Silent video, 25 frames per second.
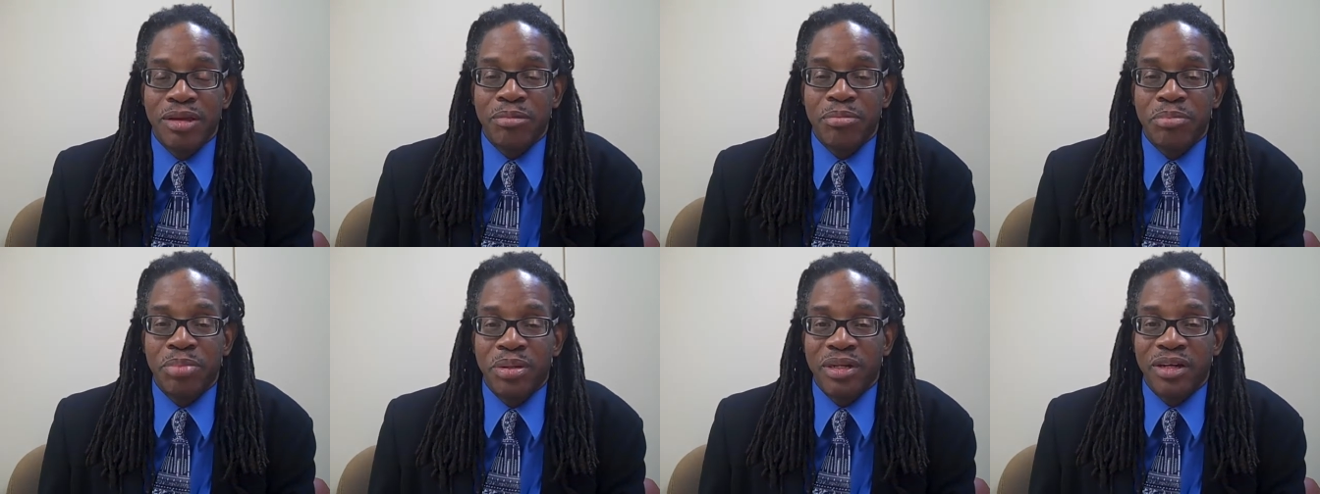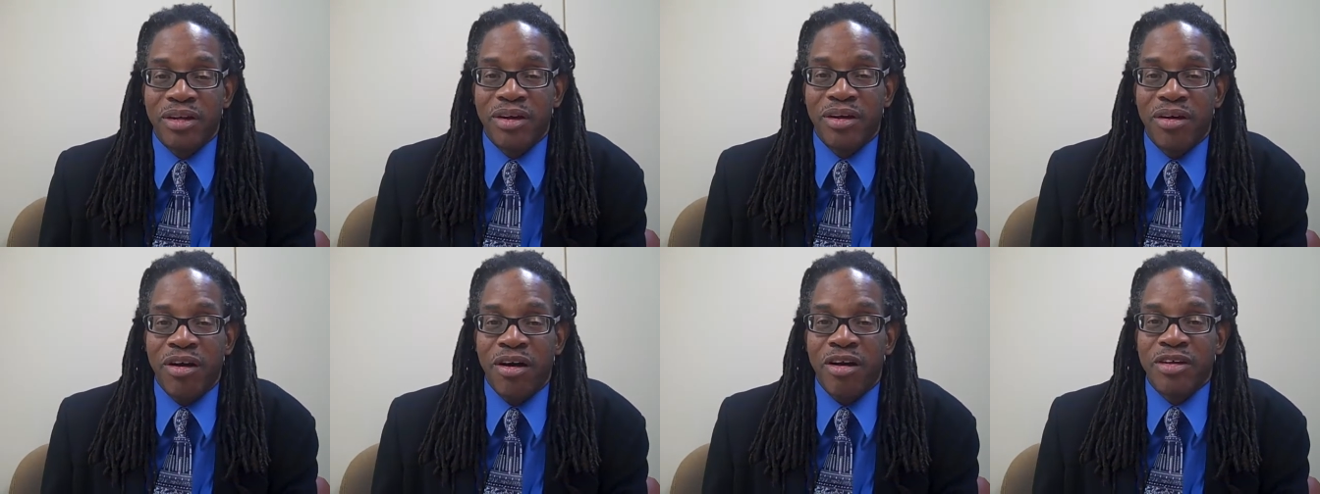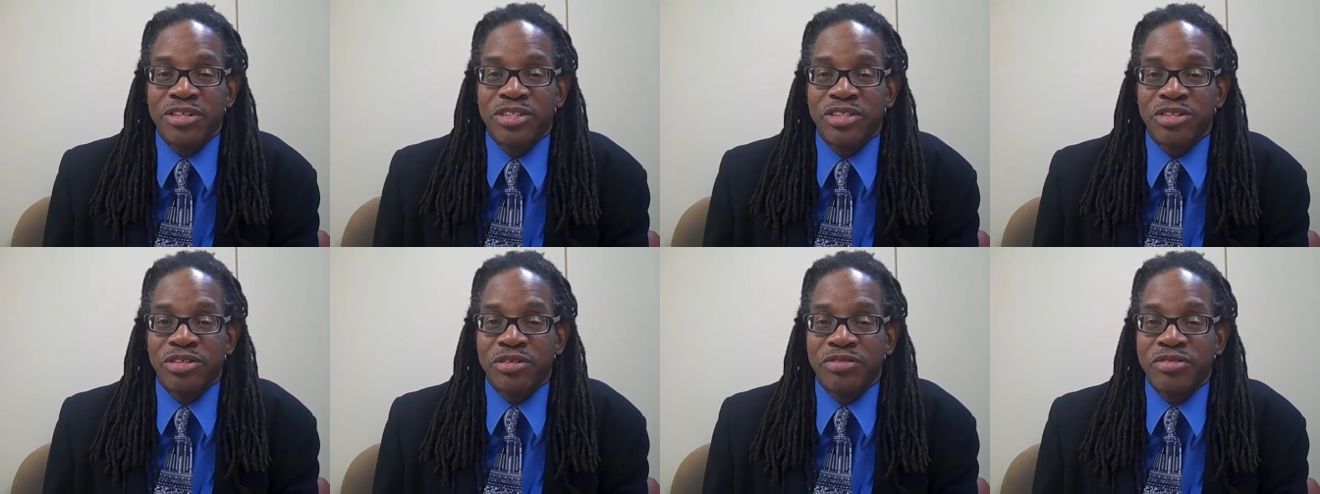But
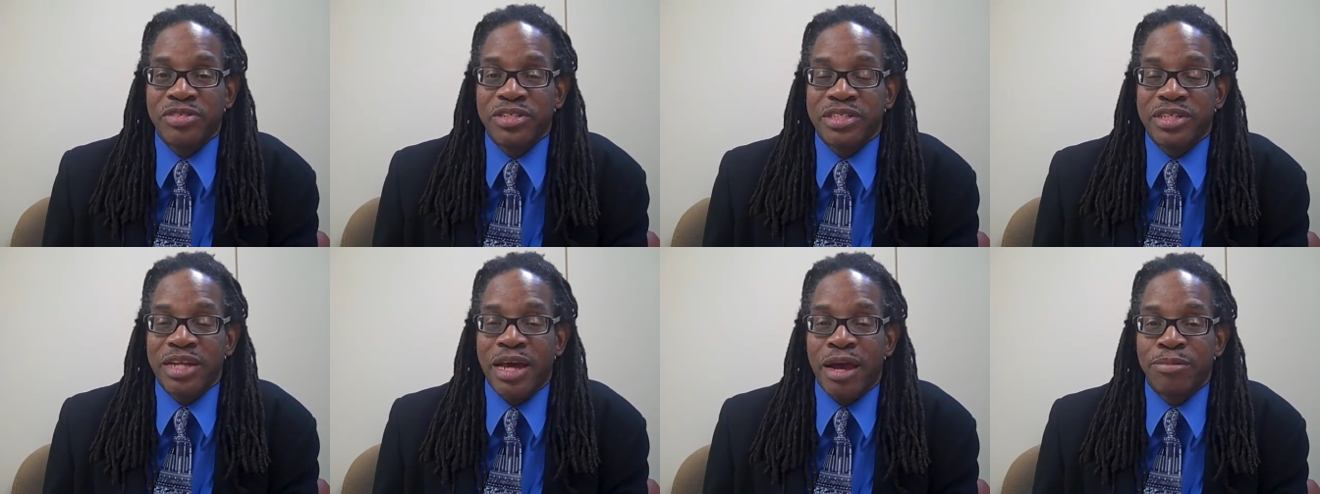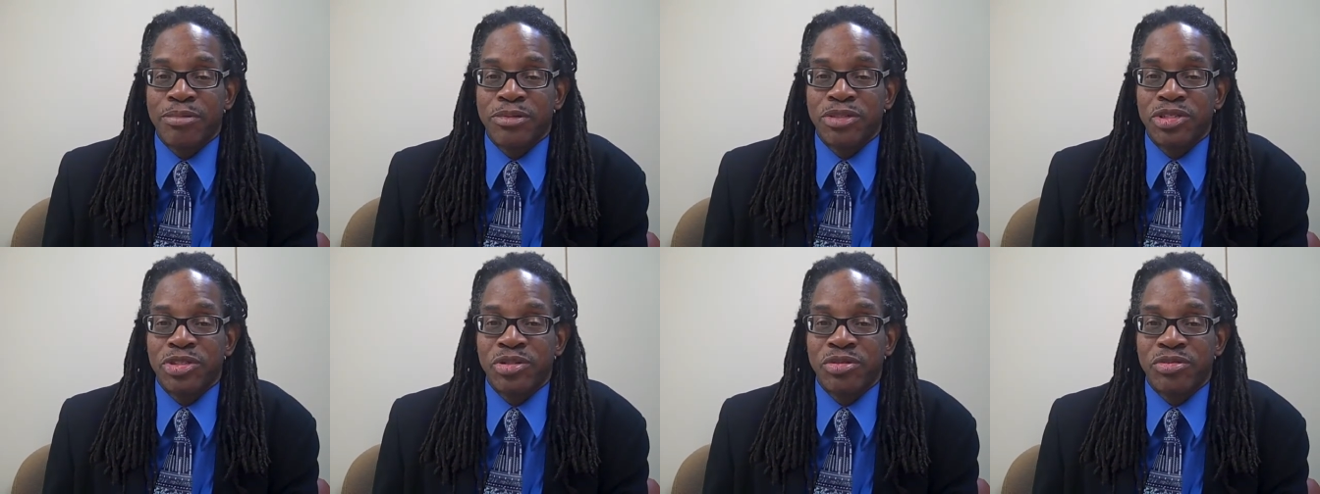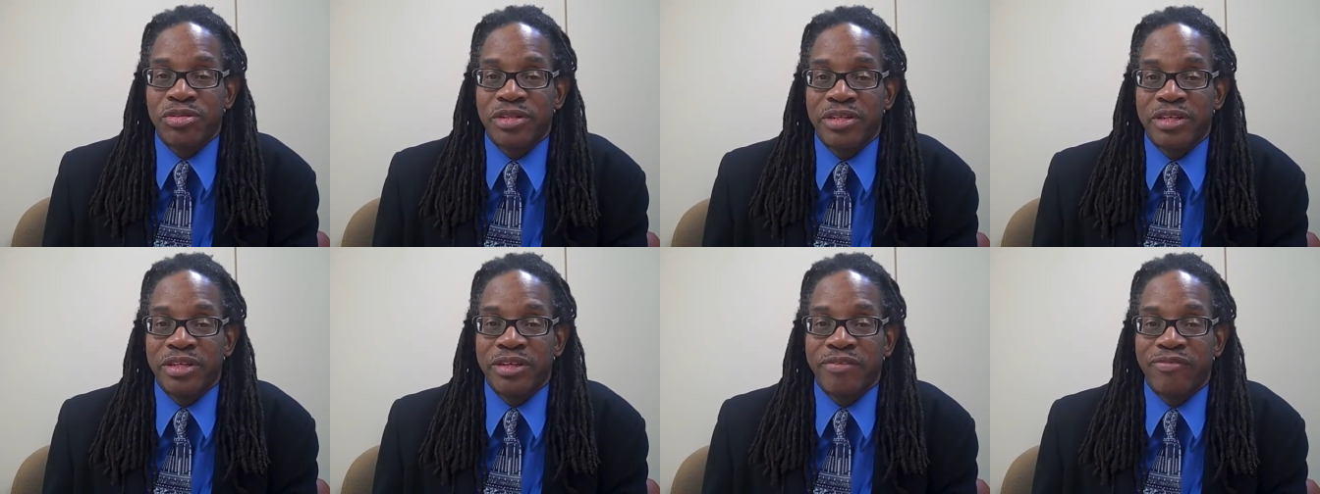also it was an
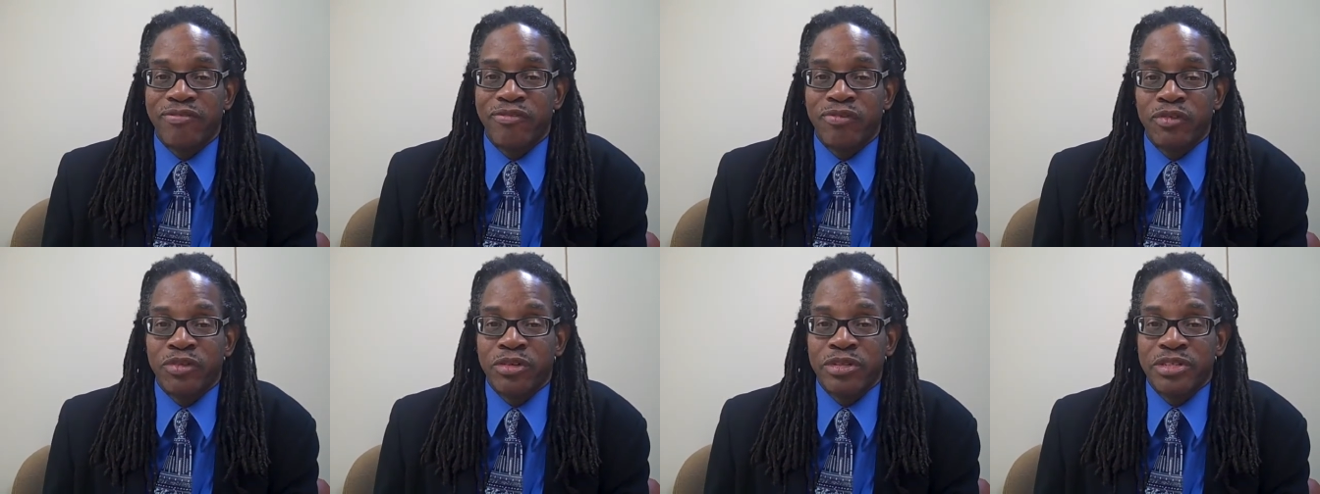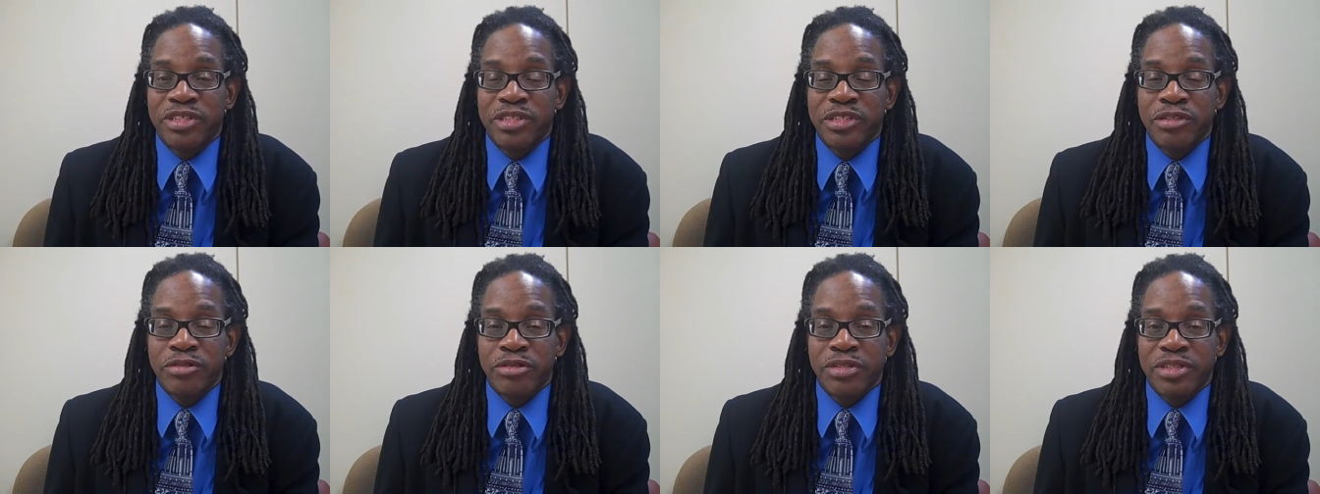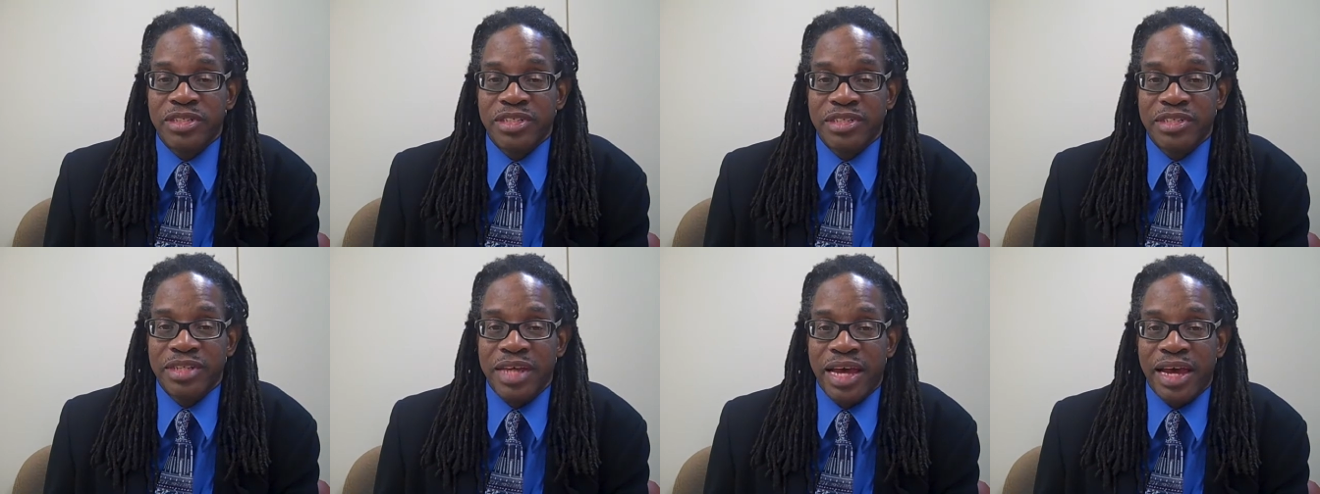opportunity for civil
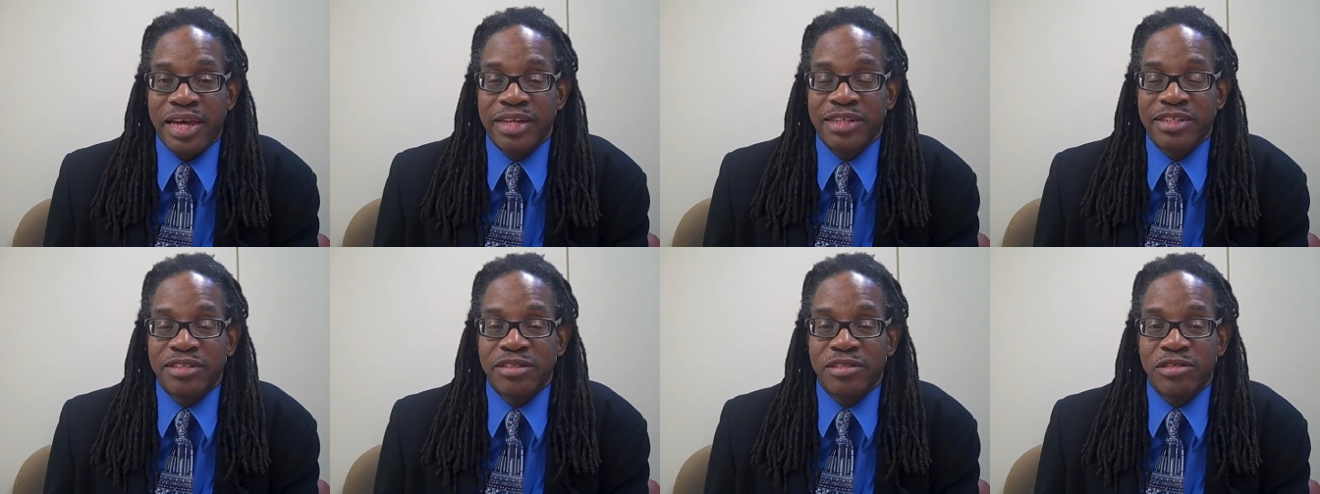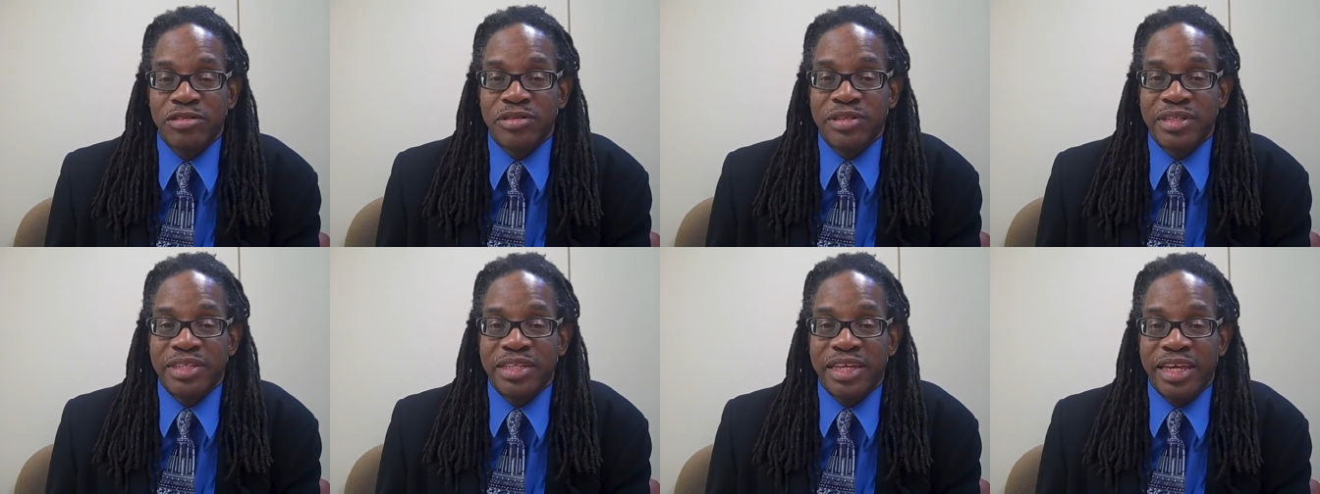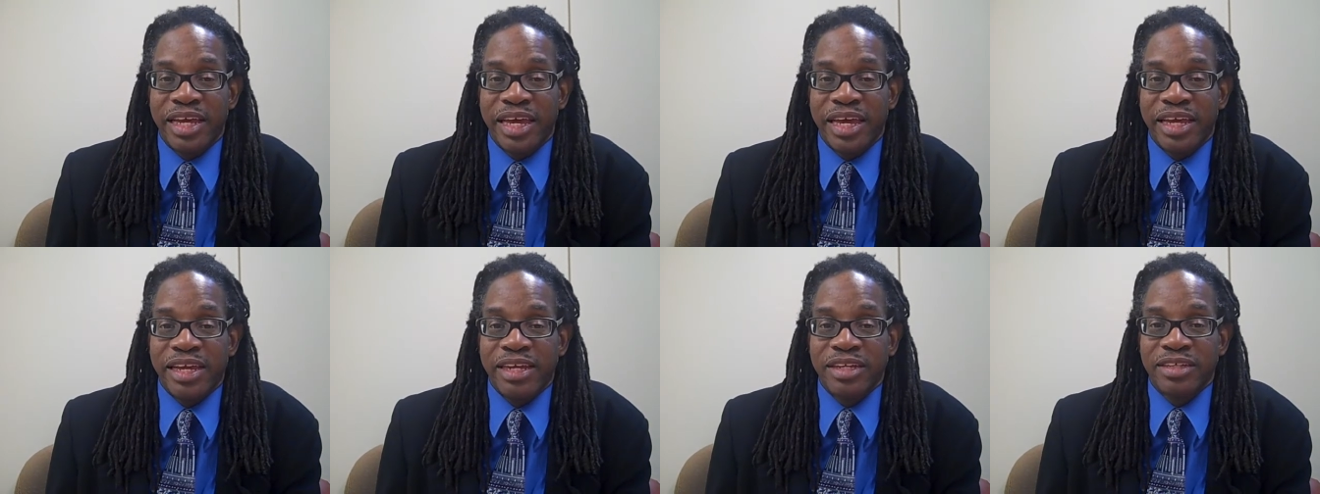society to
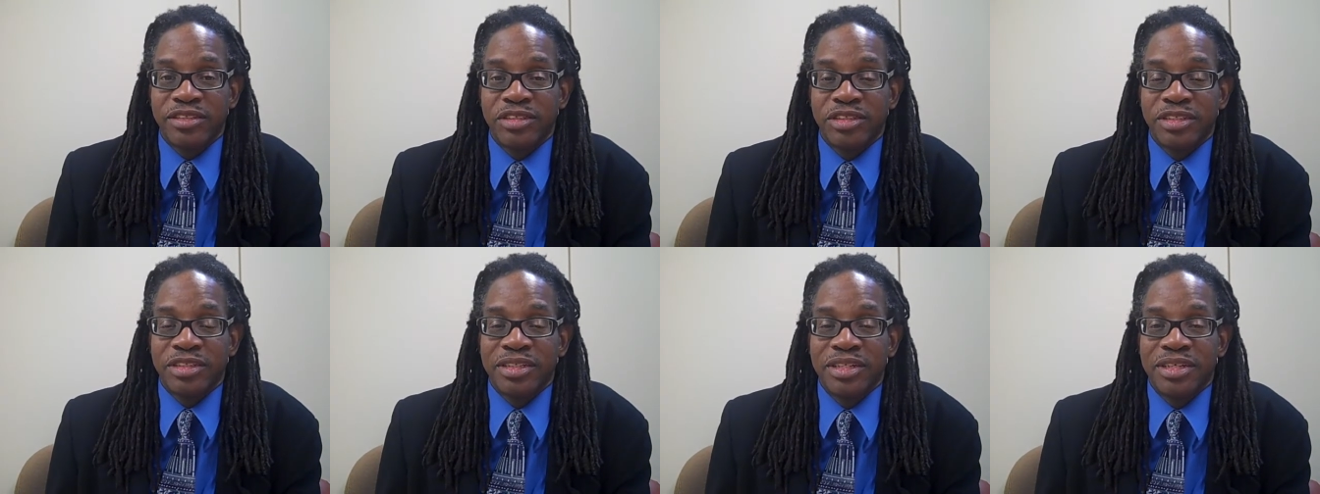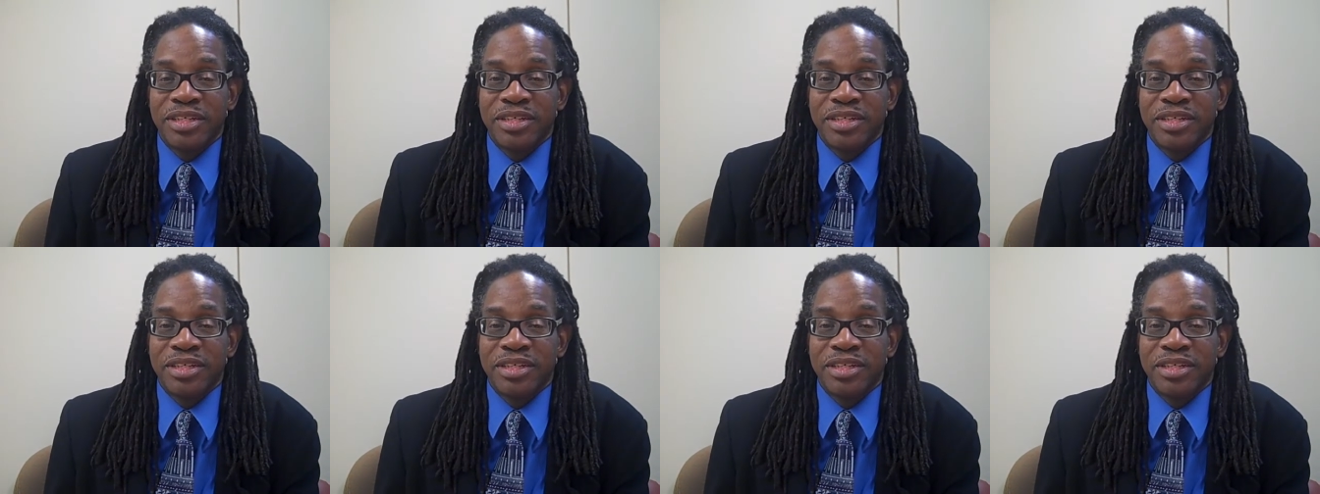engage